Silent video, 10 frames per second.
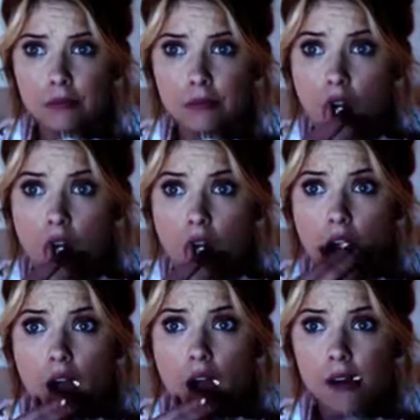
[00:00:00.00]

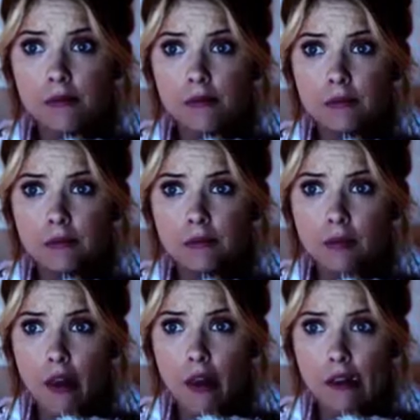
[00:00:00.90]
We used to
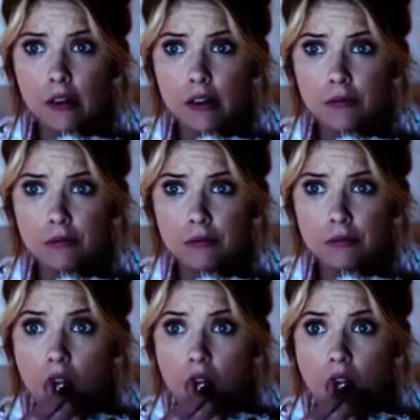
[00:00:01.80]
get dropped off
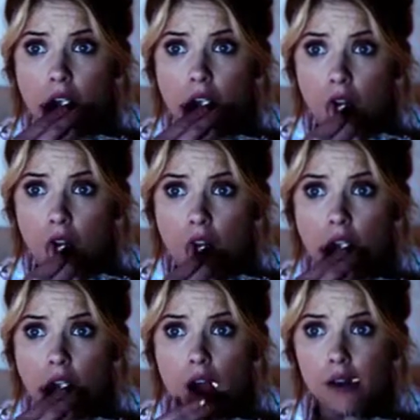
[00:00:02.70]
the
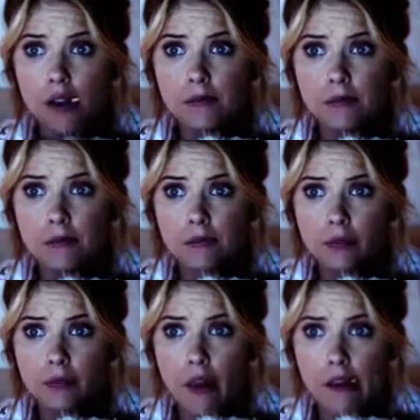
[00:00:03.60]
beaches with a
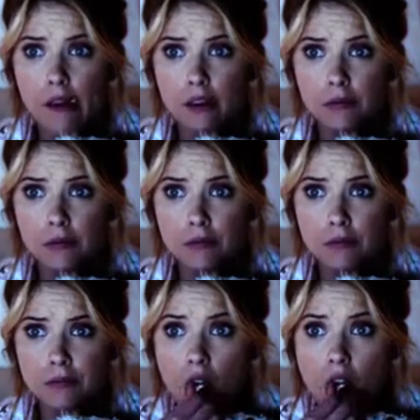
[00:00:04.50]
tray of apple
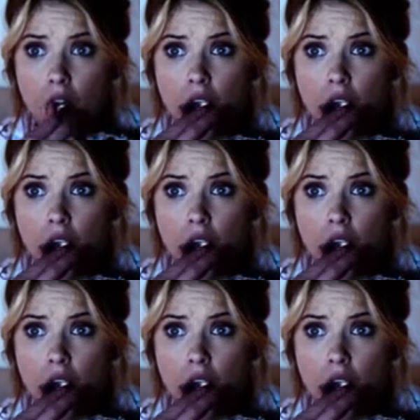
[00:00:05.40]
donuts and